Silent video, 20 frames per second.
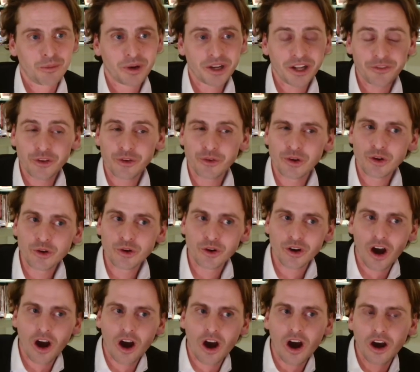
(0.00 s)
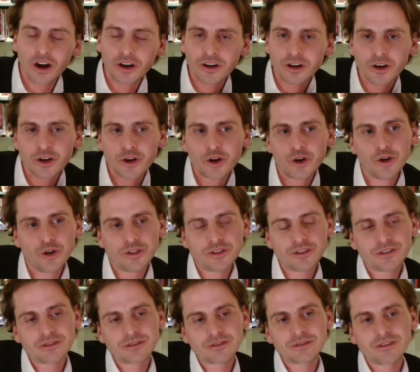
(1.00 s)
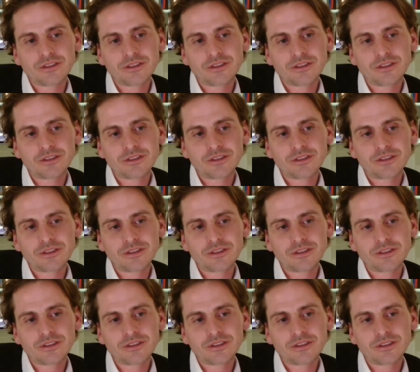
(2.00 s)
But if you look under the hood